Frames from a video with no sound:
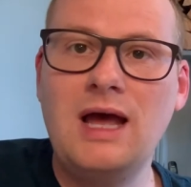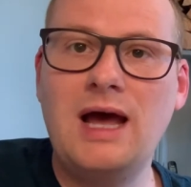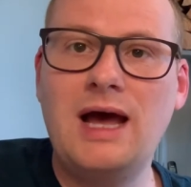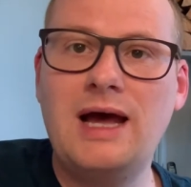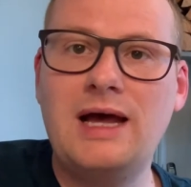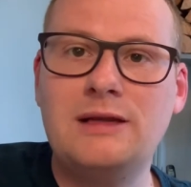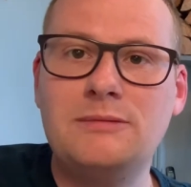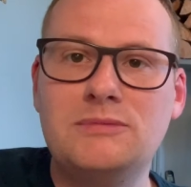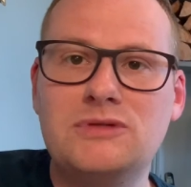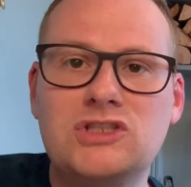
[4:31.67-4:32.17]

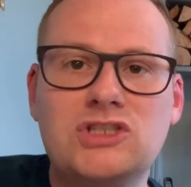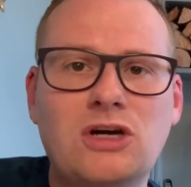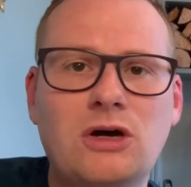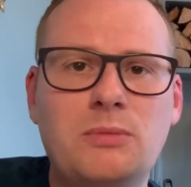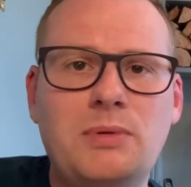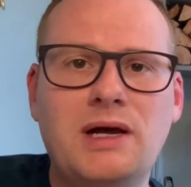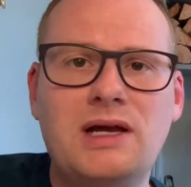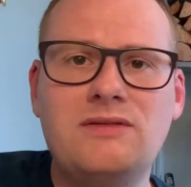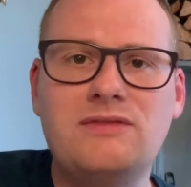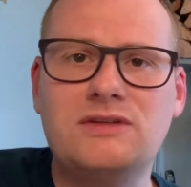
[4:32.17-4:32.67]
And
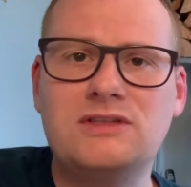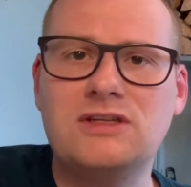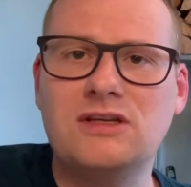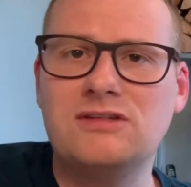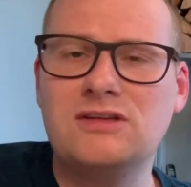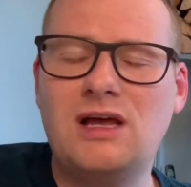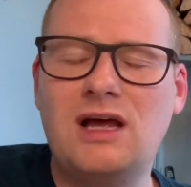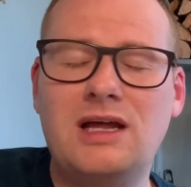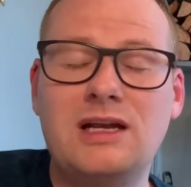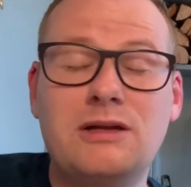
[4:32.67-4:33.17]
Michelle Paver
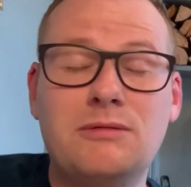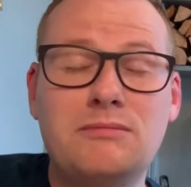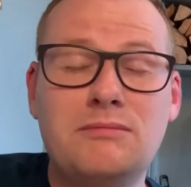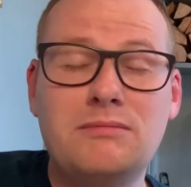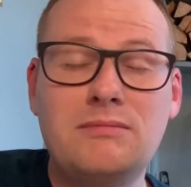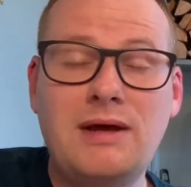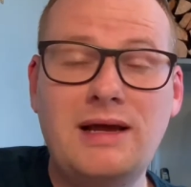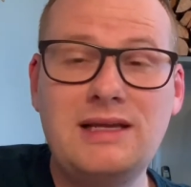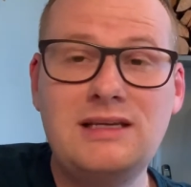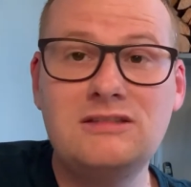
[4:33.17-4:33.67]
does an
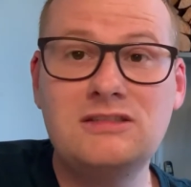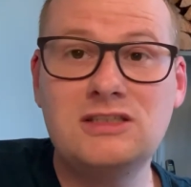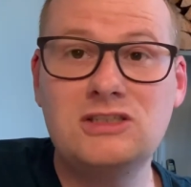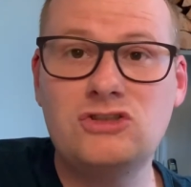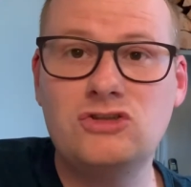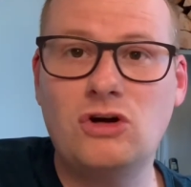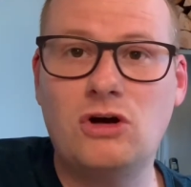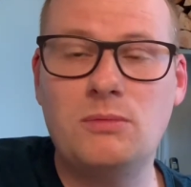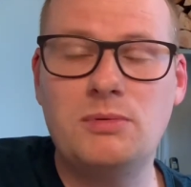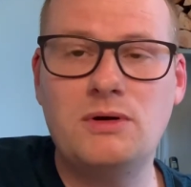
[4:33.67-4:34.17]
amazing
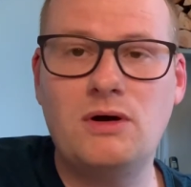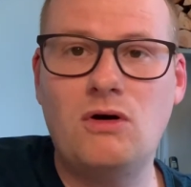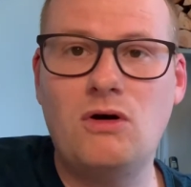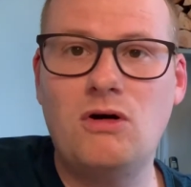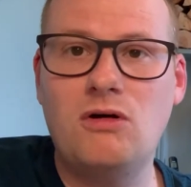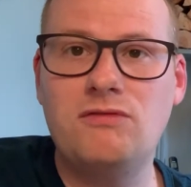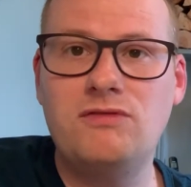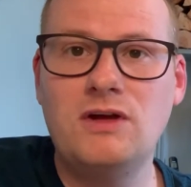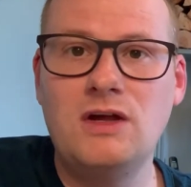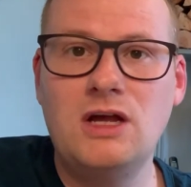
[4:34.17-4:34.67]
job
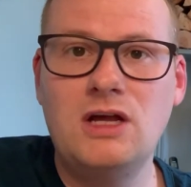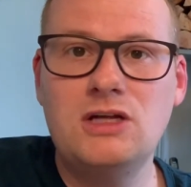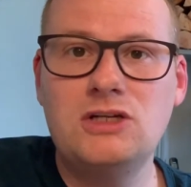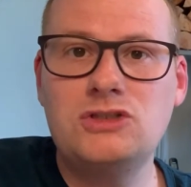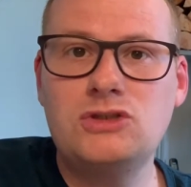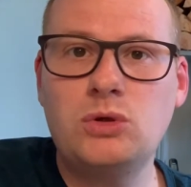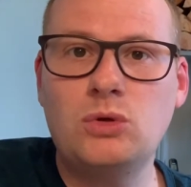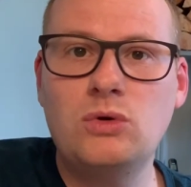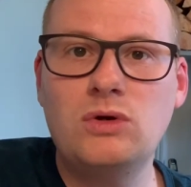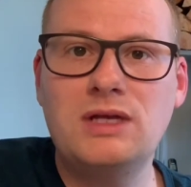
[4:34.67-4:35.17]
of
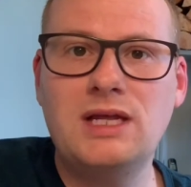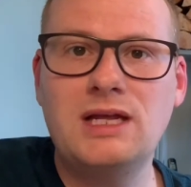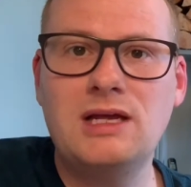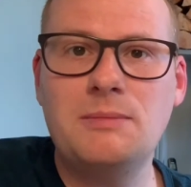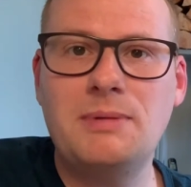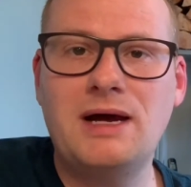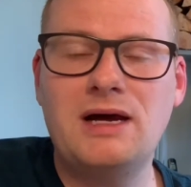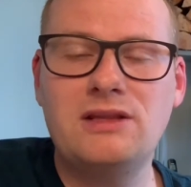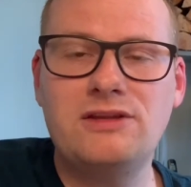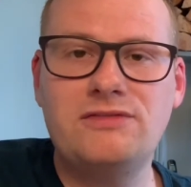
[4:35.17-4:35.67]
talking
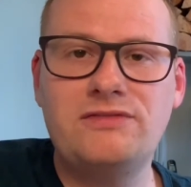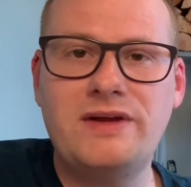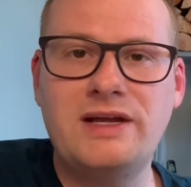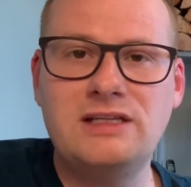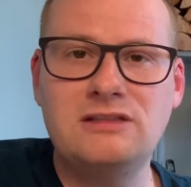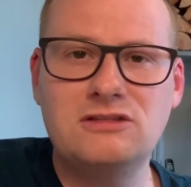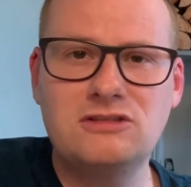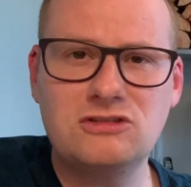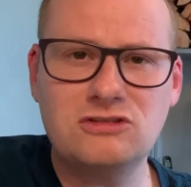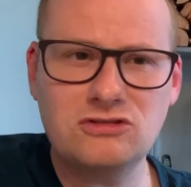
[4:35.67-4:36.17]
about the
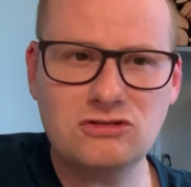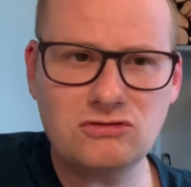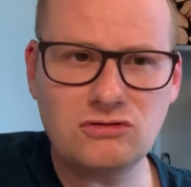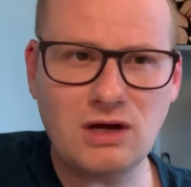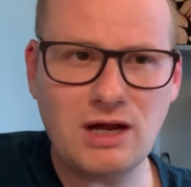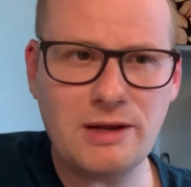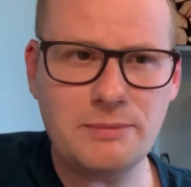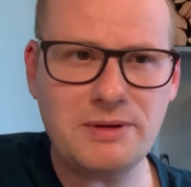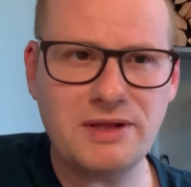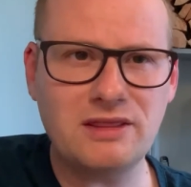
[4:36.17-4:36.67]
Fens,
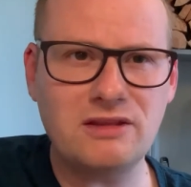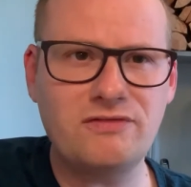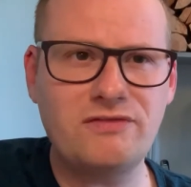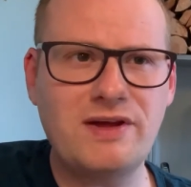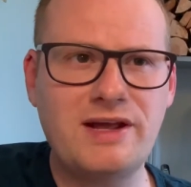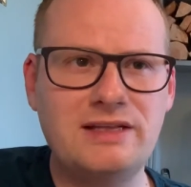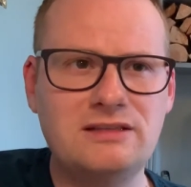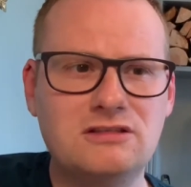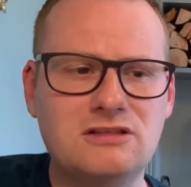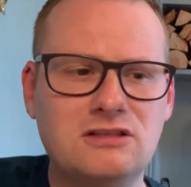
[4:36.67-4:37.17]
describing the
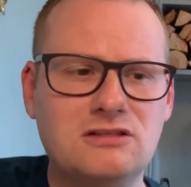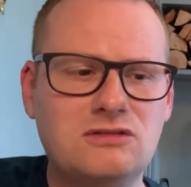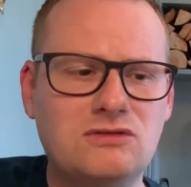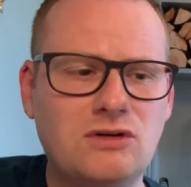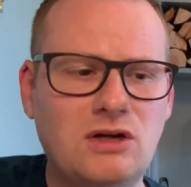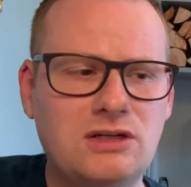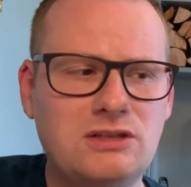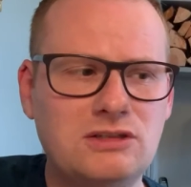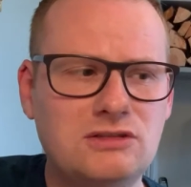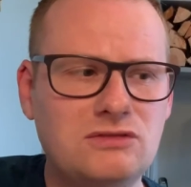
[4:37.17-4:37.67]
Fens,
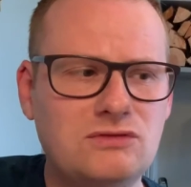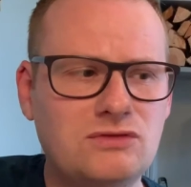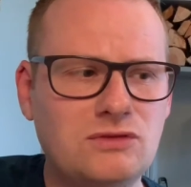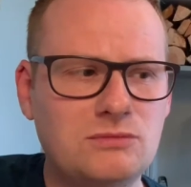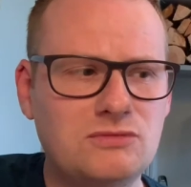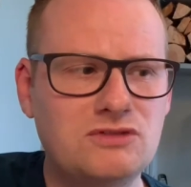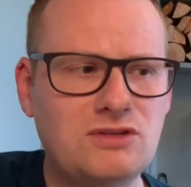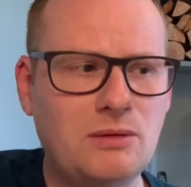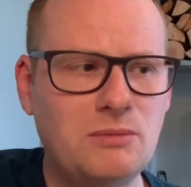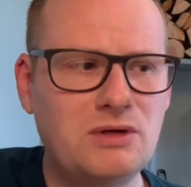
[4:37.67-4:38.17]
and as
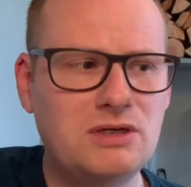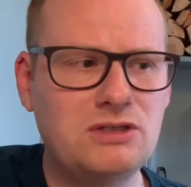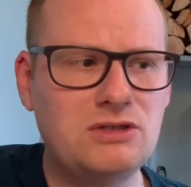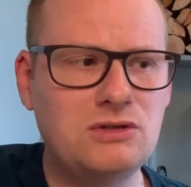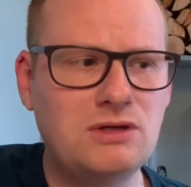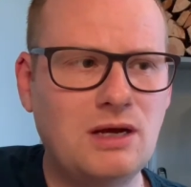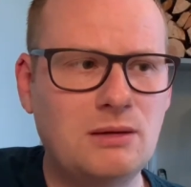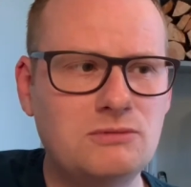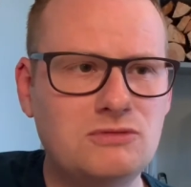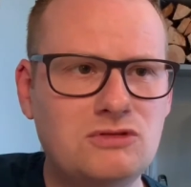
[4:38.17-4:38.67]
from someone
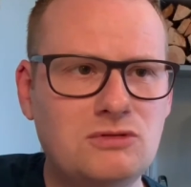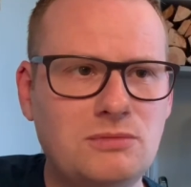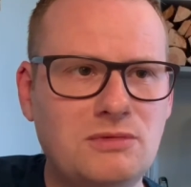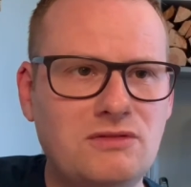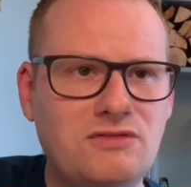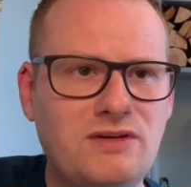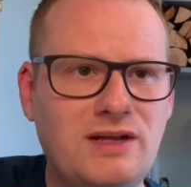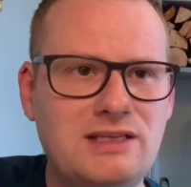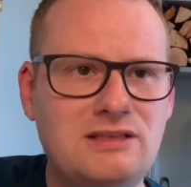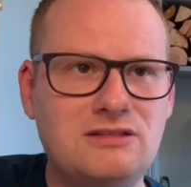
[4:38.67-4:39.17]
who comes from
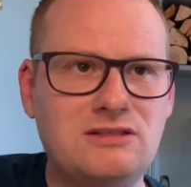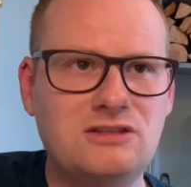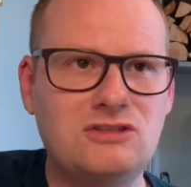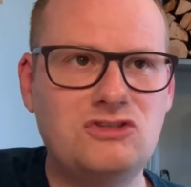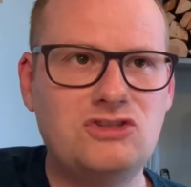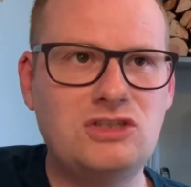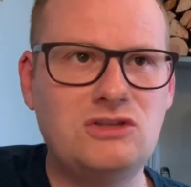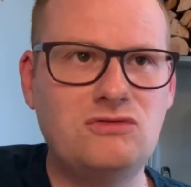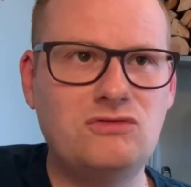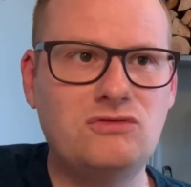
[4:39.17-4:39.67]
the Fens,
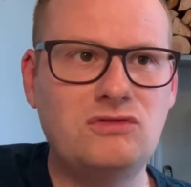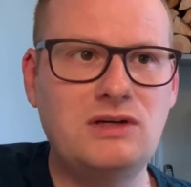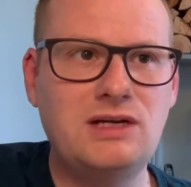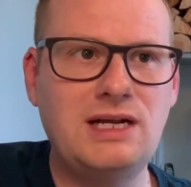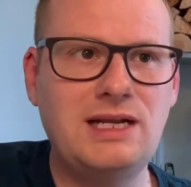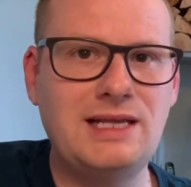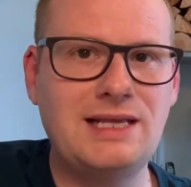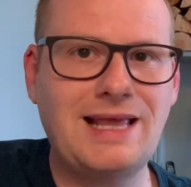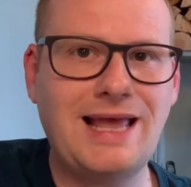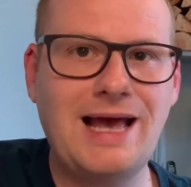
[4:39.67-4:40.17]
she
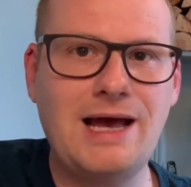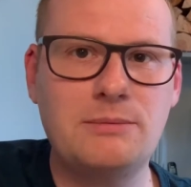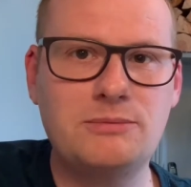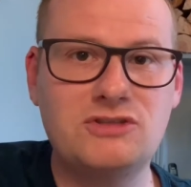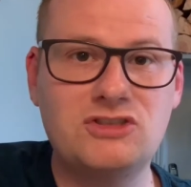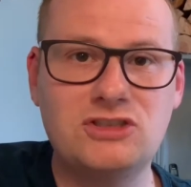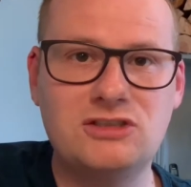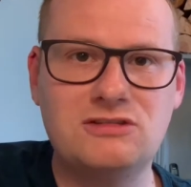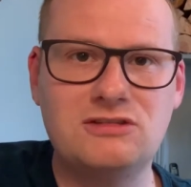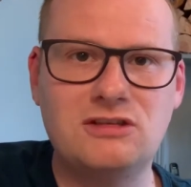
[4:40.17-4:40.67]
really
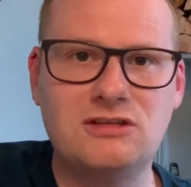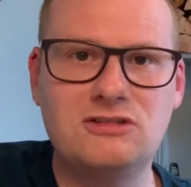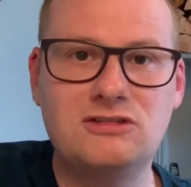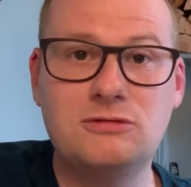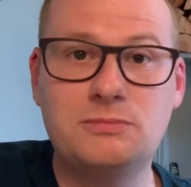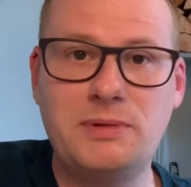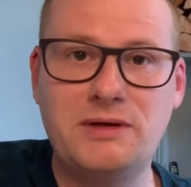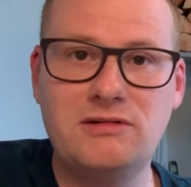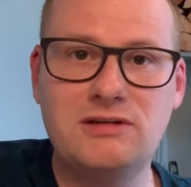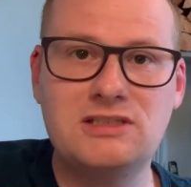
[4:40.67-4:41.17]
captures the
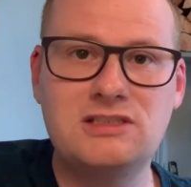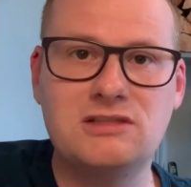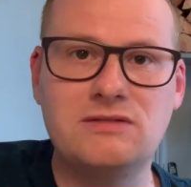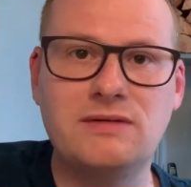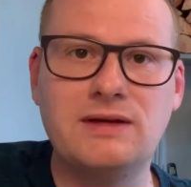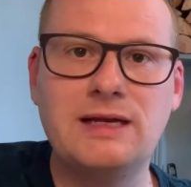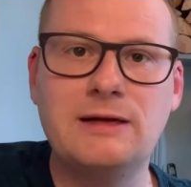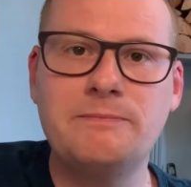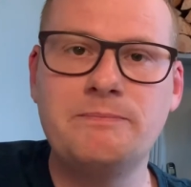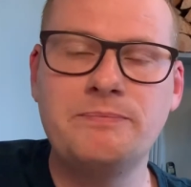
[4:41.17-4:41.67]
spirit
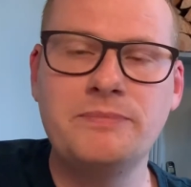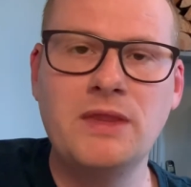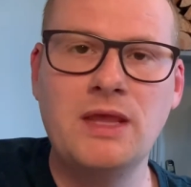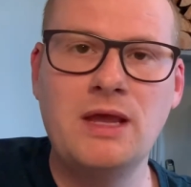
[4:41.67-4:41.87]
of it.